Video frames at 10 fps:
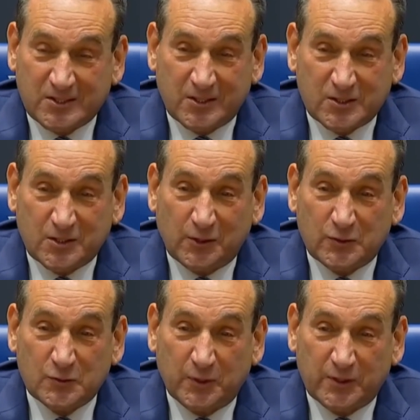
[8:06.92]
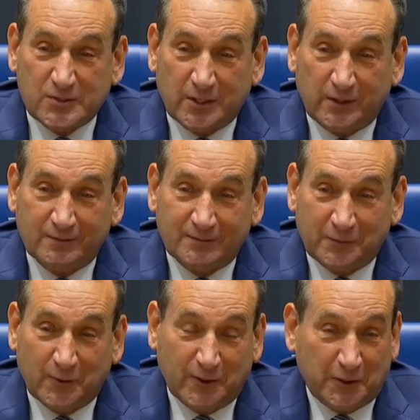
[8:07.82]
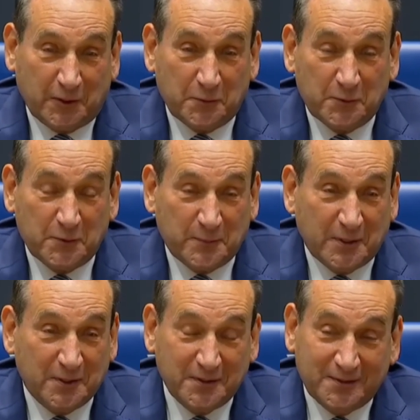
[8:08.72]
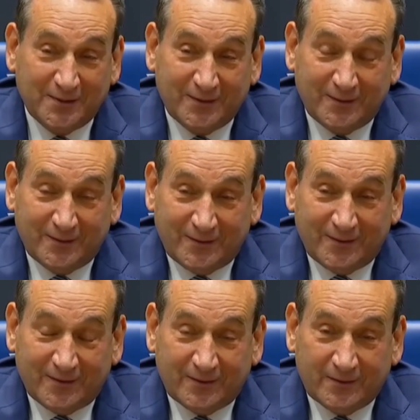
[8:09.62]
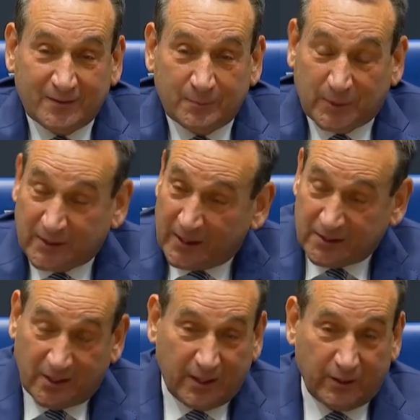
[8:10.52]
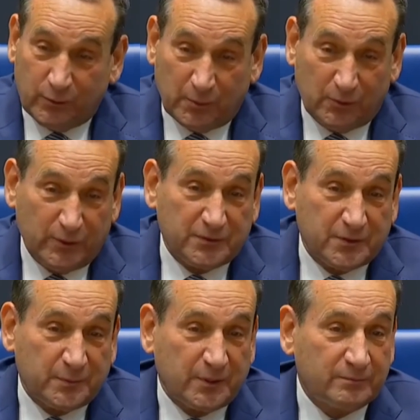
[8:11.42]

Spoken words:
that's a nice way of saying they wanted to get rid of me. But not the guy who believed in me.